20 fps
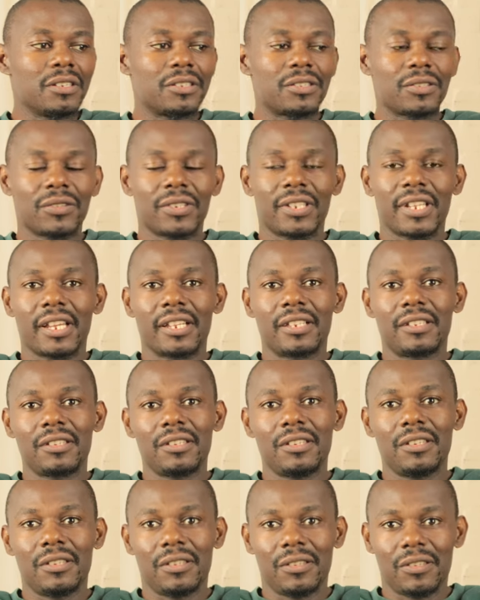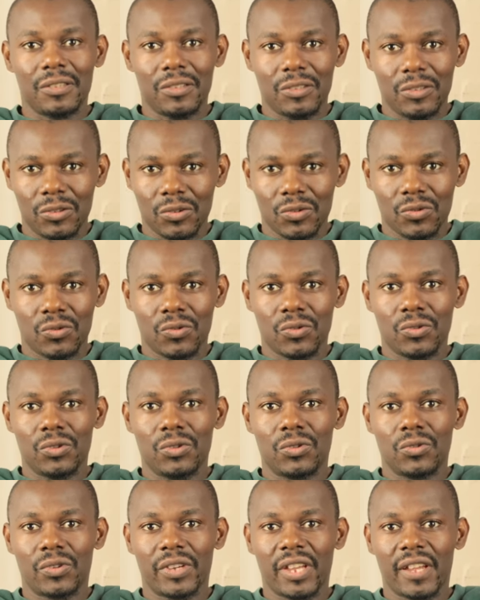so that
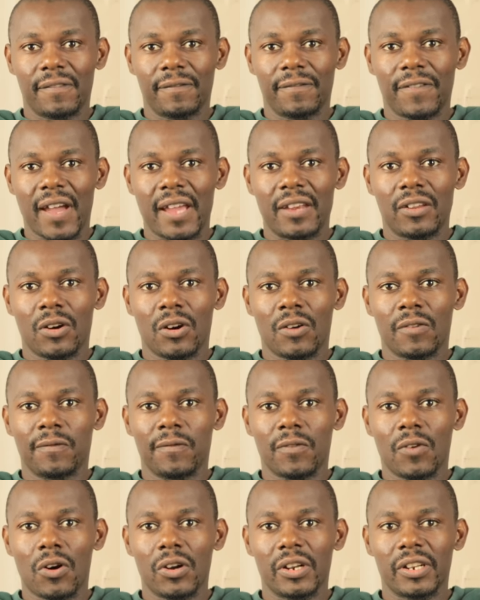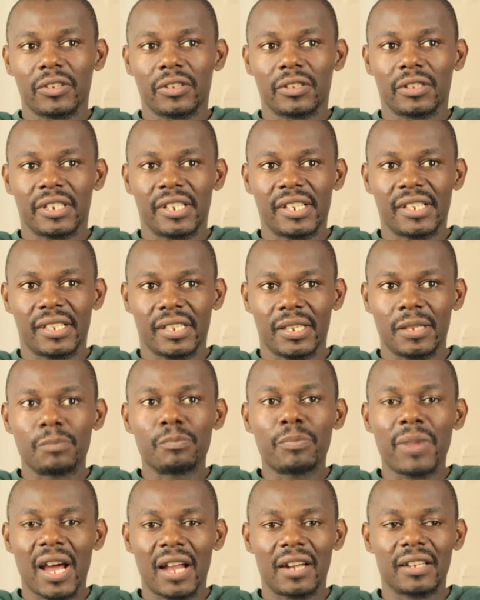you can fight off these
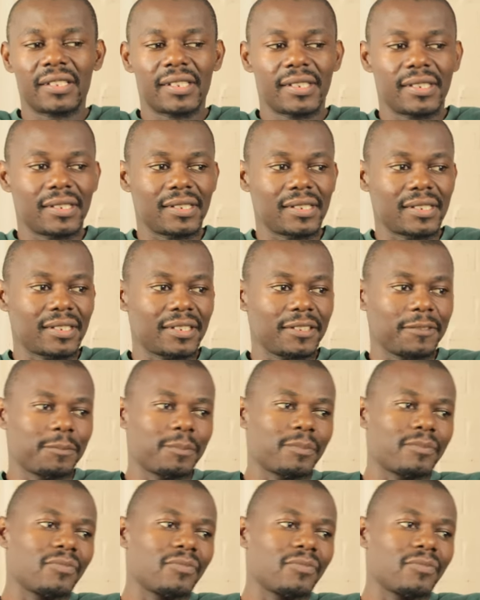impulses.